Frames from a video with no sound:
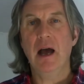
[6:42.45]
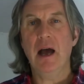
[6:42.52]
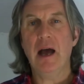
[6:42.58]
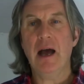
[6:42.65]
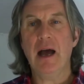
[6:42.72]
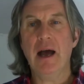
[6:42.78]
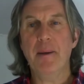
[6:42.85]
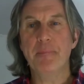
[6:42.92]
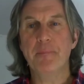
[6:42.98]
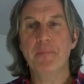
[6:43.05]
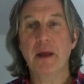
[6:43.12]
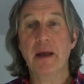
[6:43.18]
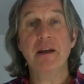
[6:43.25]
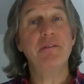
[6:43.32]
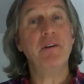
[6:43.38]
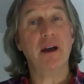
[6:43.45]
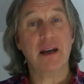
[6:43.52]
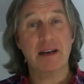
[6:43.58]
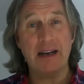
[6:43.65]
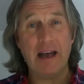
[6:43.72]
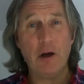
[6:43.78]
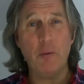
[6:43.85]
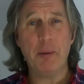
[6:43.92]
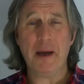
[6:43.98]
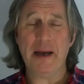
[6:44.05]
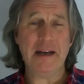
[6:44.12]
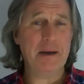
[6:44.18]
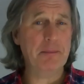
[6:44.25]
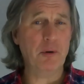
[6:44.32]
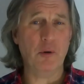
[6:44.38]
And if I can help at
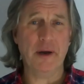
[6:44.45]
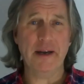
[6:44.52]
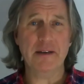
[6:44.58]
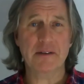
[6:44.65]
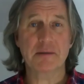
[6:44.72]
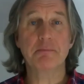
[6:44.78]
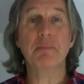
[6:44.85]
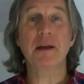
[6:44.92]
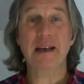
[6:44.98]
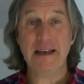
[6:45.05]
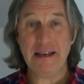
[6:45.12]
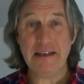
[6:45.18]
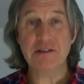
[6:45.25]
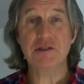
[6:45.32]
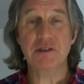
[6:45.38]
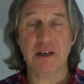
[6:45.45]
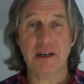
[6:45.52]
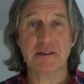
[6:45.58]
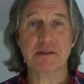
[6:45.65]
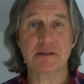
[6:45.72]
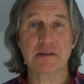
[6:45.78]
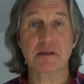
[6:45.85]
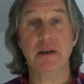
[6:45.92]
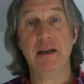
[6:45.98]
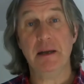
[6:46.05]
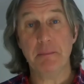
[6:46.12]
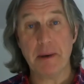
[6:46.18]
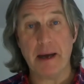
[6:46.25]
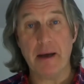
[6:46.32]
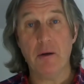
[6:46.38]
any point, please just
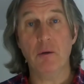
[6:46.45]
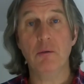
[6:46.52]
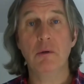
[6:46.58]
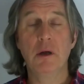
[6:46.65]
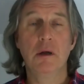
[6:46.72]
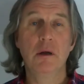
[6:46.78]
email,